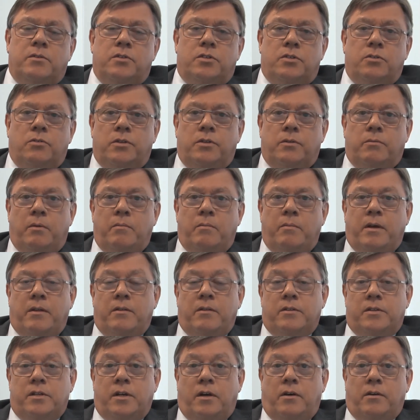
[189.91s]
ensure that we
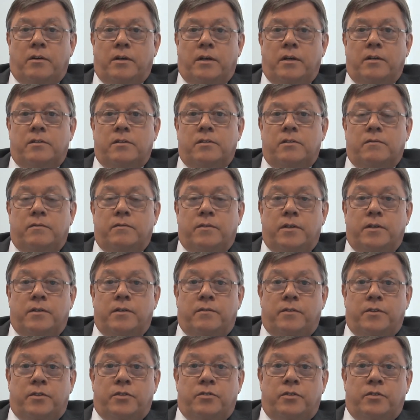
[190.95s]
meet the targets for